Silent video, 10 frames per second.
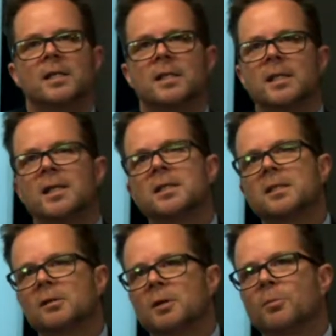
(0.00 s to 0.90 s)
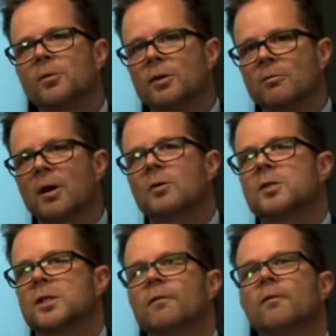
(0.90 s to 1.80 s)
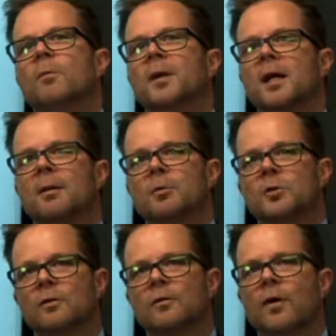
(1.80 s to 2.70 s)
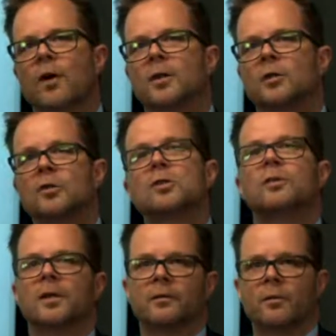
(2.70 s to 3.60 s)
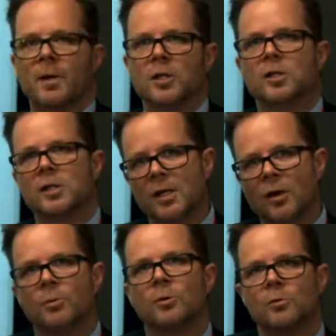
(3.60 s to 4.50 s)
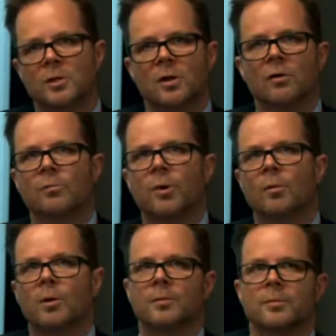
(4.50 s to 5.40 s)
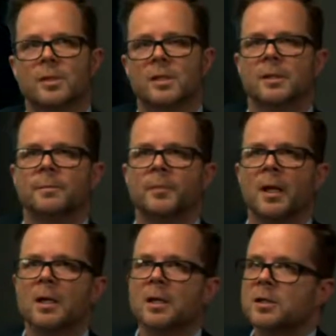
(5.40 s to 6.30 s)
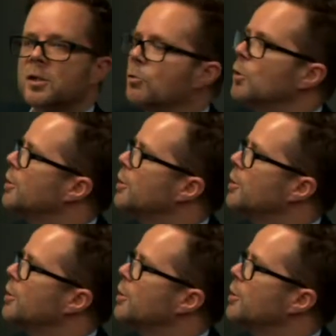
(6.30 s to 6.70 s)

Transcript: a necessary prerequisite for being able to find useful information to help you resolve problems. So we'll